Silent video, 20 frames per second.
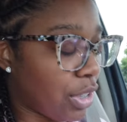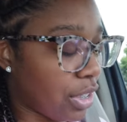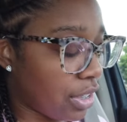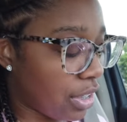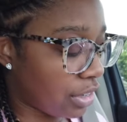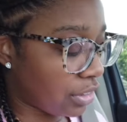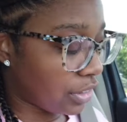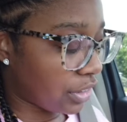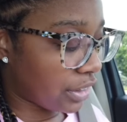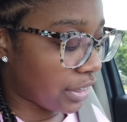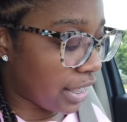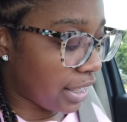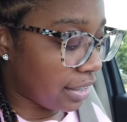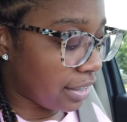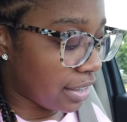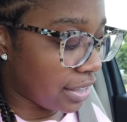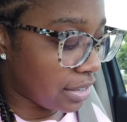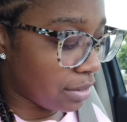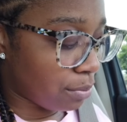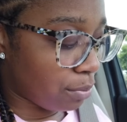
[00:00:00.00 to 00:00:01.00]
was trying to
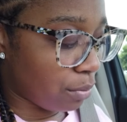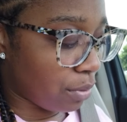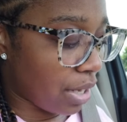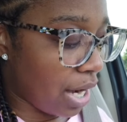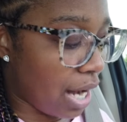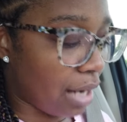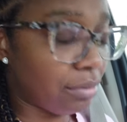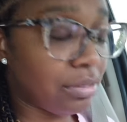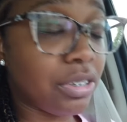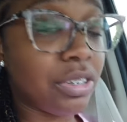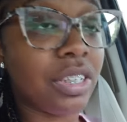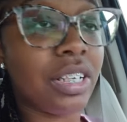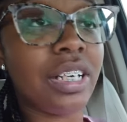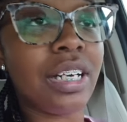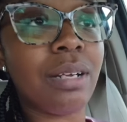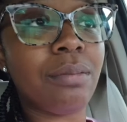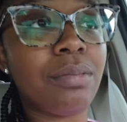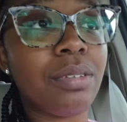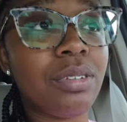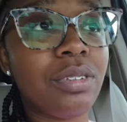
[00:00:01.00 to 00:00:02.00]
understand this when I was
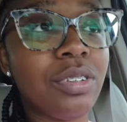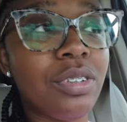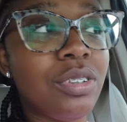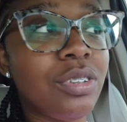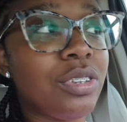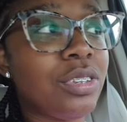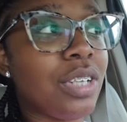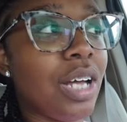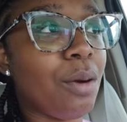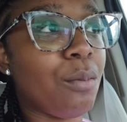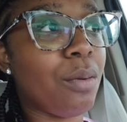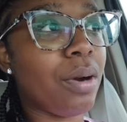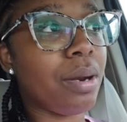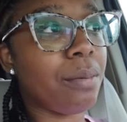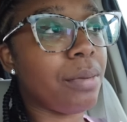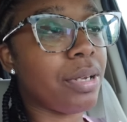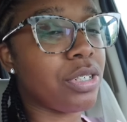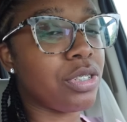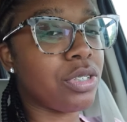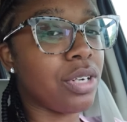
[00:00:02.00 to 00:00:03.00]
looking up the cruise, so I
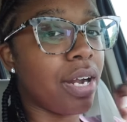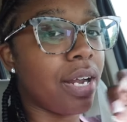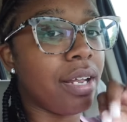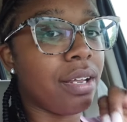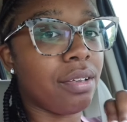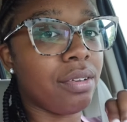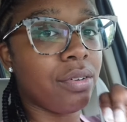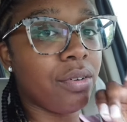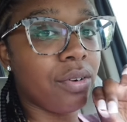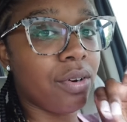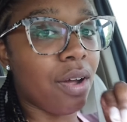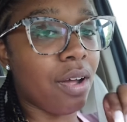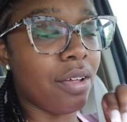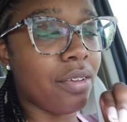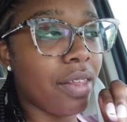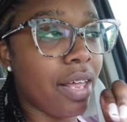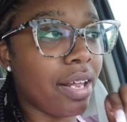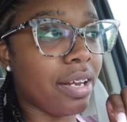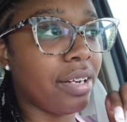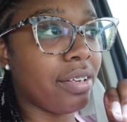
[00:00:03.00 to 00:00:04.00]
want to make sure I include
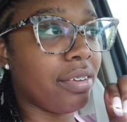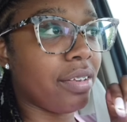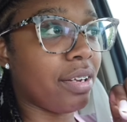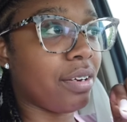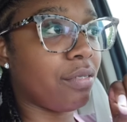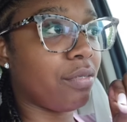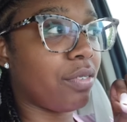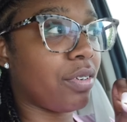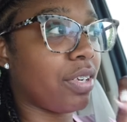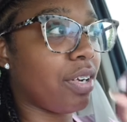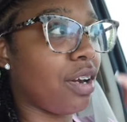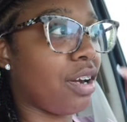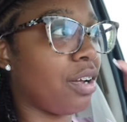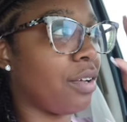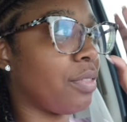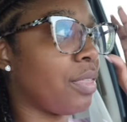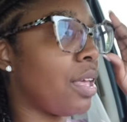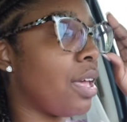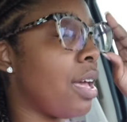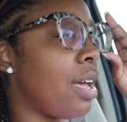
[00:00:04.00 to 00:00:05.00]
all that in there for y'all.